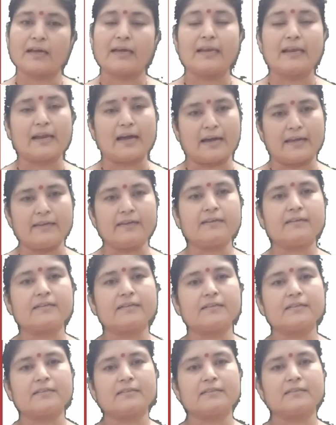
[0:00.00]
Like
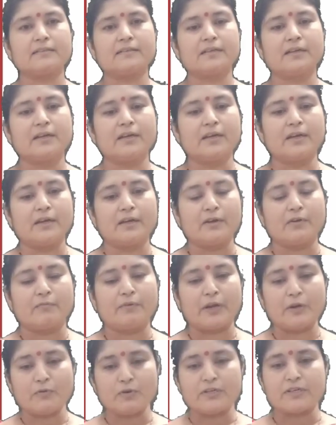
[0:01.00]

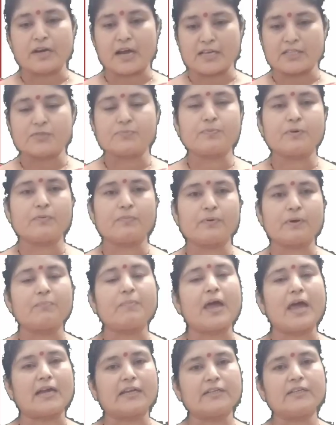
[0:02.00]
when we transfer
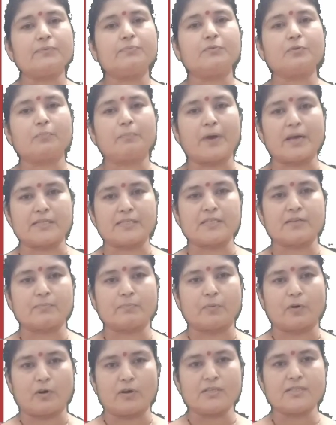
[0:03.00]
from active to passive
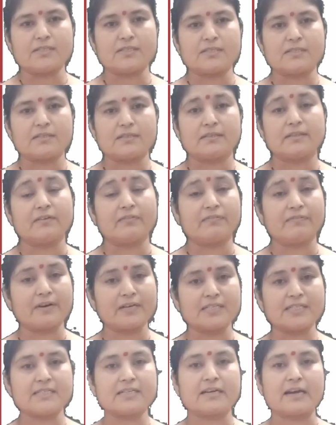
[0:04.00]
voice, the
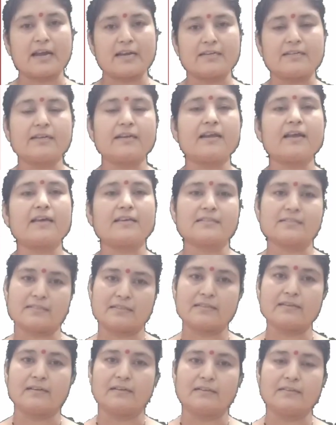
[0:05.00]
first criteria is
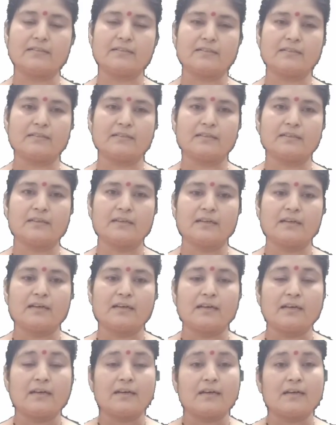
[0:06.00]
that
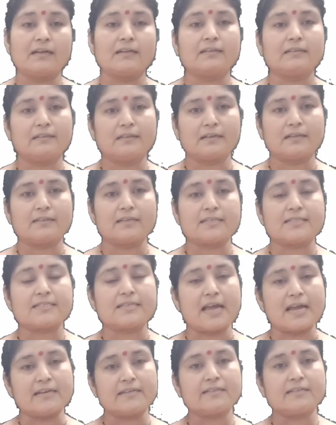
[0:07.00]
the
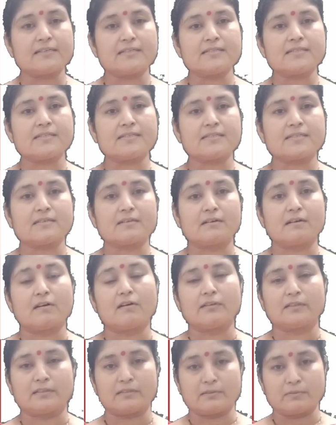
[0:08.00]
sentence
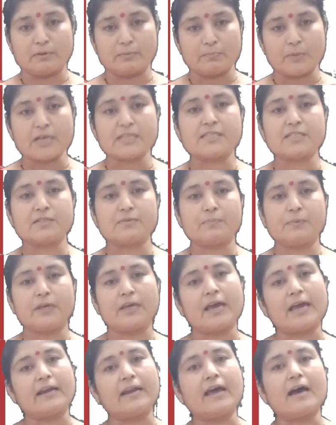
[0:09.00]
must be
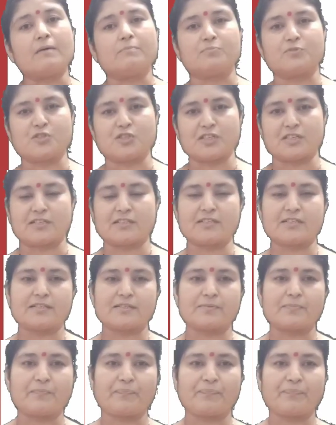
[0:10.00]
an object.
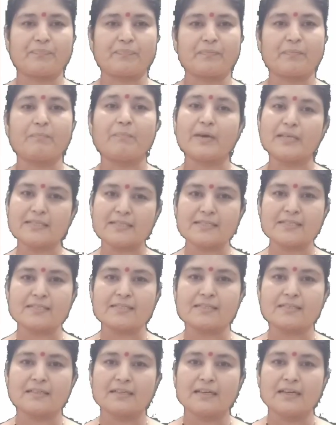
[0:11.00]

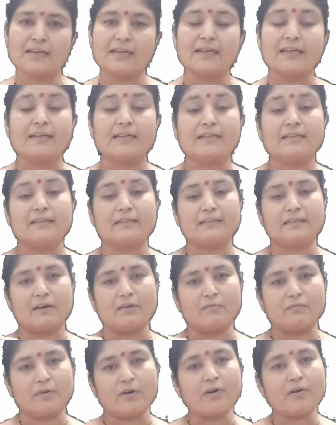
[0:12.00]
Means the
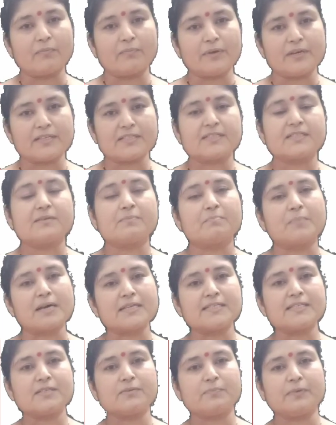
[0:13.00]
verb
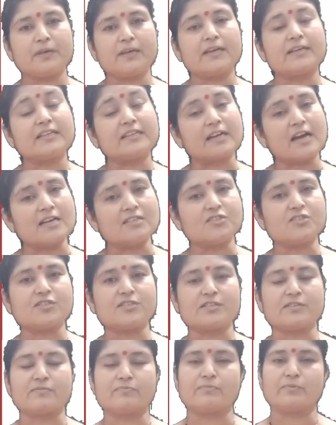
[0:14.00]
must be a
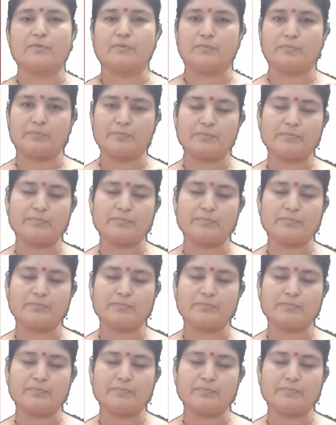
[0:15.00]
transitive verb.